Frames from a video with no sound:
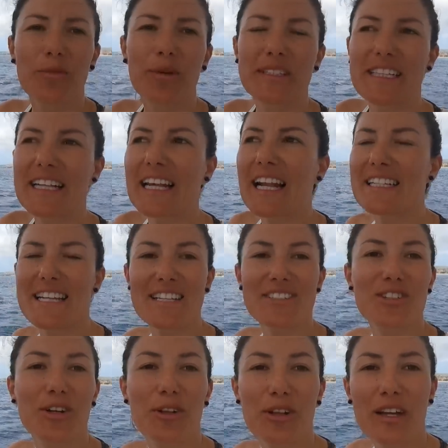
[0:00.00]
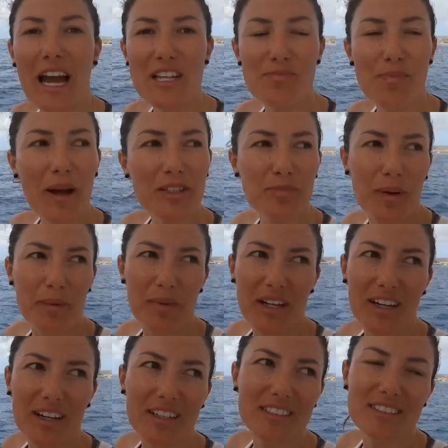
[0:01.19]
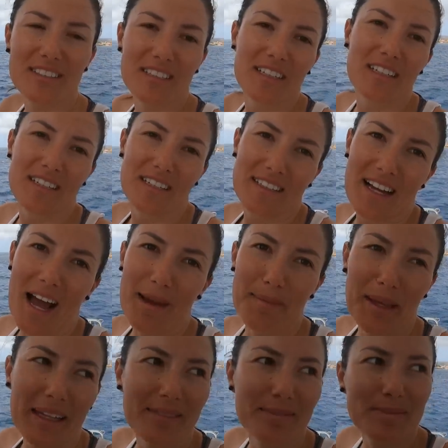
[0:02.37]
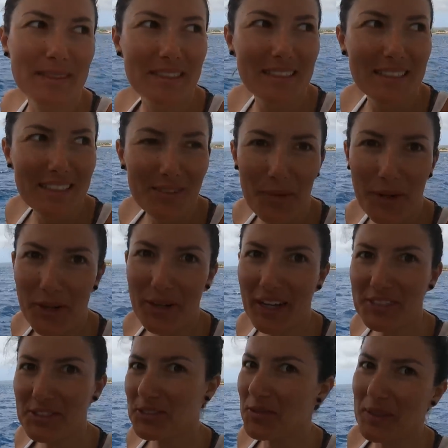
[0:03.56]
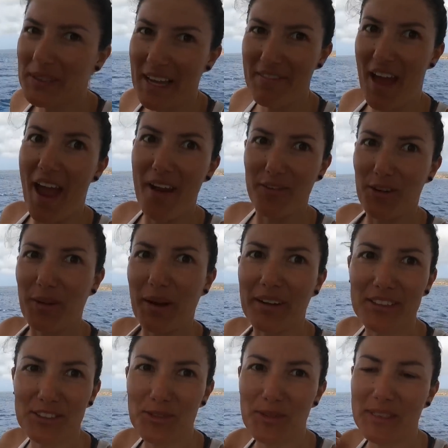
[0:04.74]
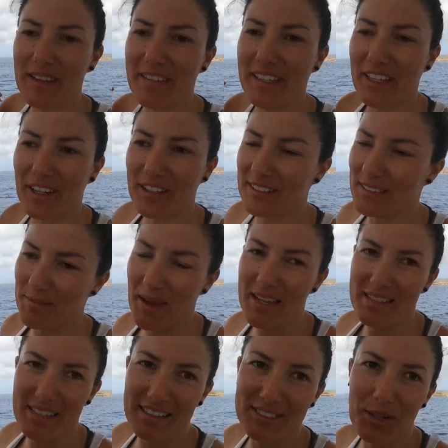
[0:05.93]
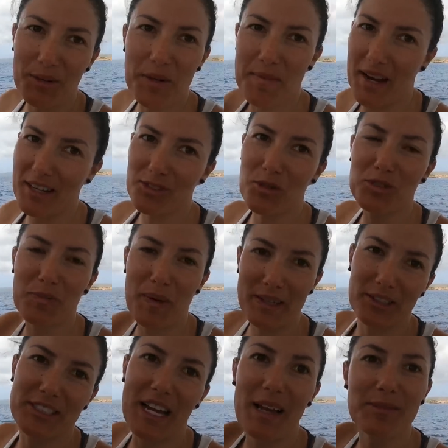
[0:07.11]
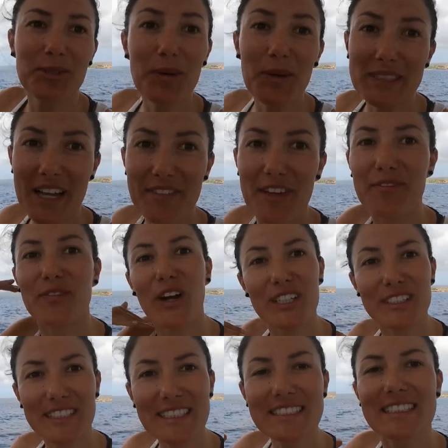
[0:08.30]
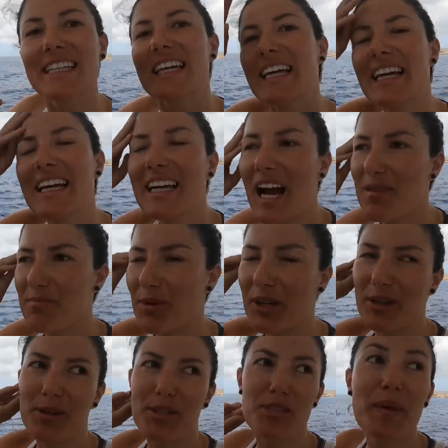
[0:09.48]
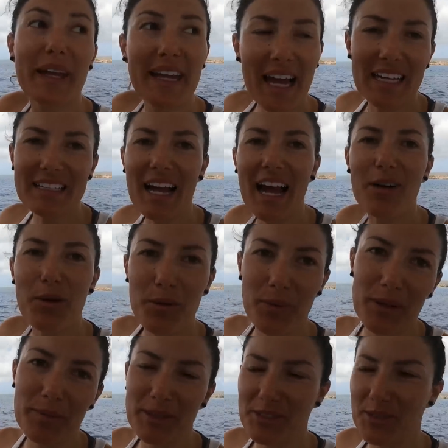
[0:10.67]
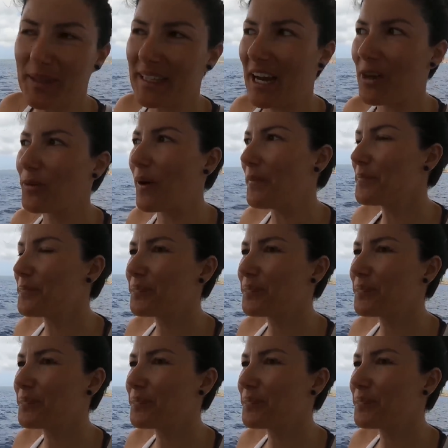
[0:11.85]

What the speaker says: We didn't get a chance to go to the kite spots, but because, I mean, we don't get to scuba dive everywhere. The scuba diving here is amazing, so we might as well spend our time scuba diving versus kiteboarding, which we can and we will be doing in Aruba.